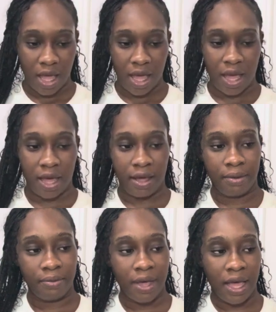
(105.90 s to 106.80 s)

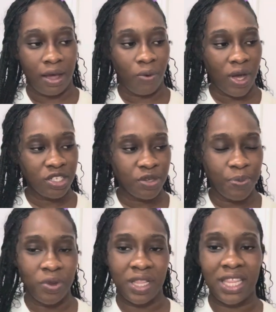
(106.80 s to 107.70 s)
I want to
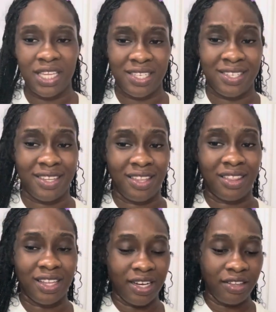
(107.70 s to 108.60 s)
put this in
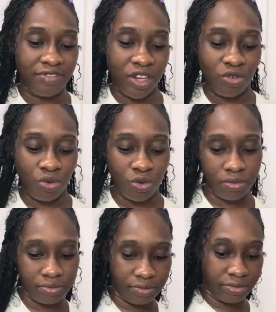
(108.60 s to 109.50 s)
the living room.